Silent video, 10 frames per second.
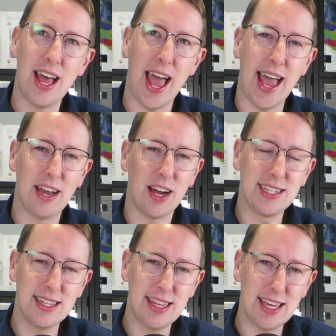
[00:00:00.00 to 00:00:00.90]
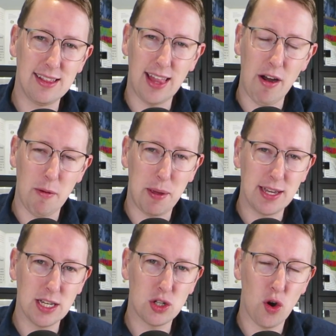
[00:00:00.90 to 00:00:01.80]
and I did the
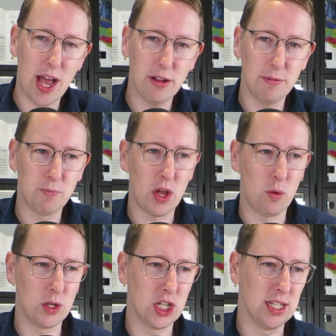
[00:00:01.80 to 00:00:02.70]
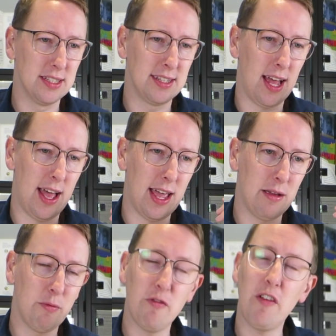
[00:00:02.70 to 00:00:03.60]
Larapinta Trail, which is a
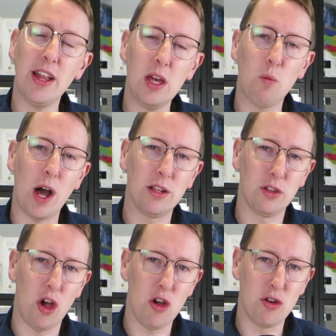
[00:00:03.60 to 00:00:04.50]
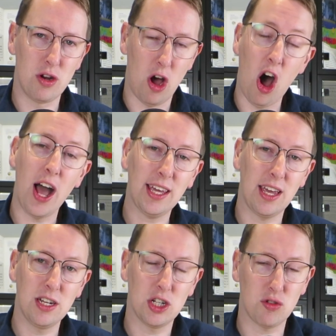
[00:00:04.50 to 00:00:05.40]
fairly well-known hike
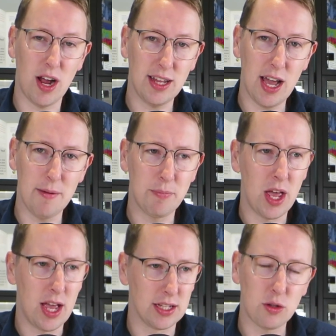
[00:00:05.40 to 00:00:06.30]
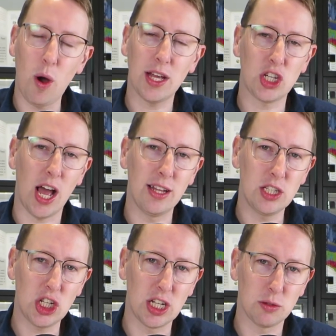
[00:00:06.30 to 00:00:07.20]
in Australia. It's quite
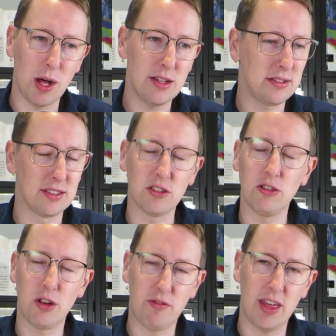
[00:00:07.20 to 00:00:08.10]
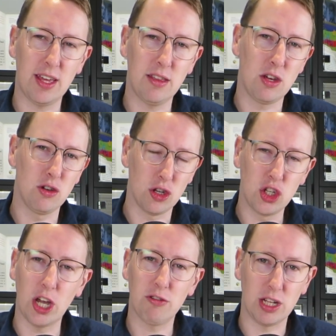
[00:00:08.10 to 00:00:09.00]
challenging as well. It's the sort of thing that you should
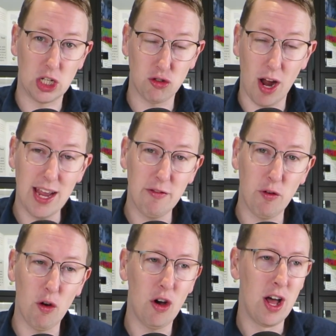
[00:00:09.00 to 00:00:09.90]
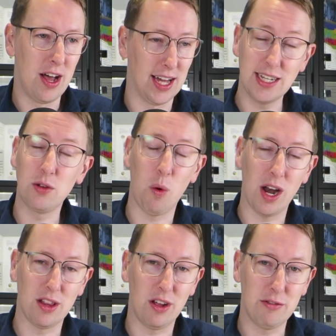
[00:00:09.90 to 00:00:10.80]
generally train for. I did
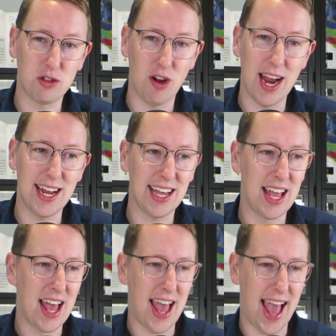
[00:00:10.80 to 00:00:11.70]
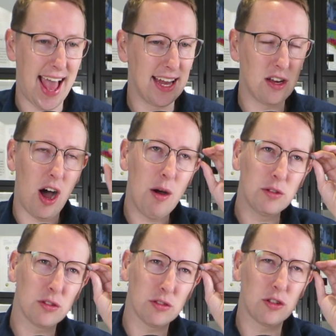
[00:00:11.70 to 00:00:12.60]
quite a lot of training, and I
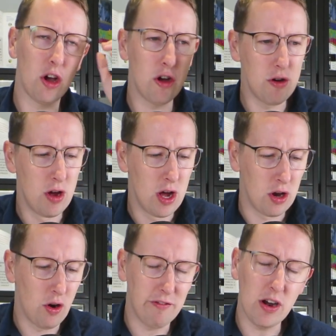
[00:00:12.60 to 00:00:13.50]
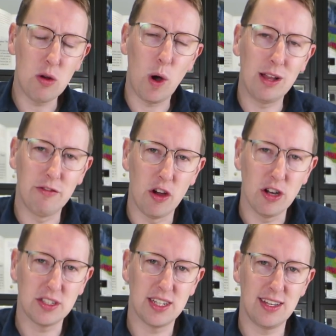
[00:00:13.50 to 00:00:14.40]
was also not very well
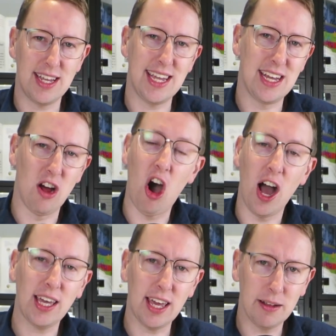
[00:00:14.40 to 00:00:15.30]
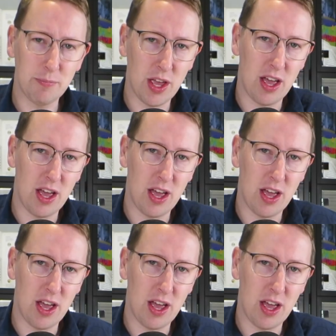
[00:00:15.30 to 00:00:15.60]
versed in hiking.